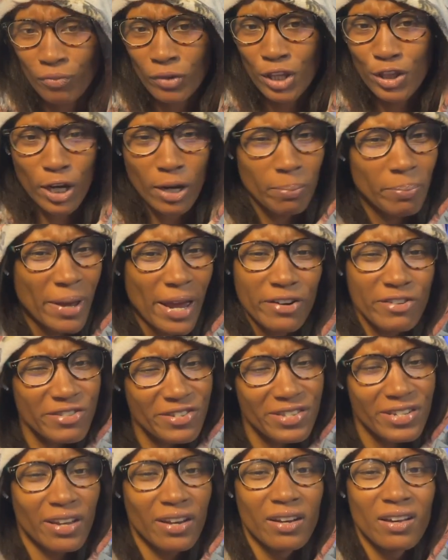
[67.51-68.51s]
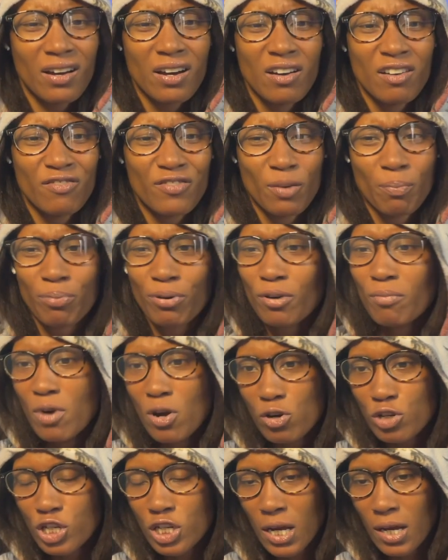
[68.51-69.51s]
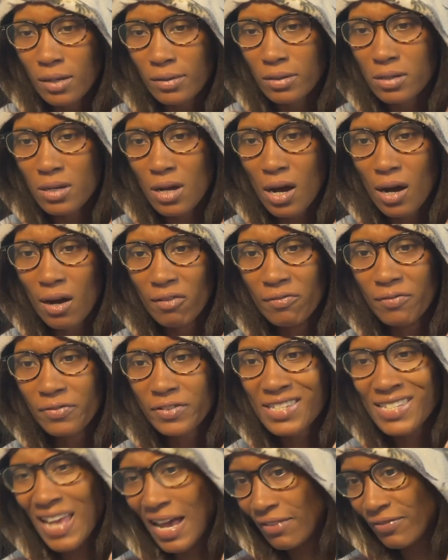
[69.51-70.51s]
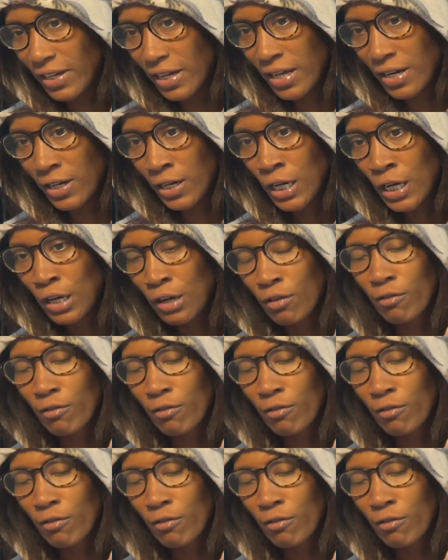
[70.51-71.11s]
the comparison of the promotions of Seven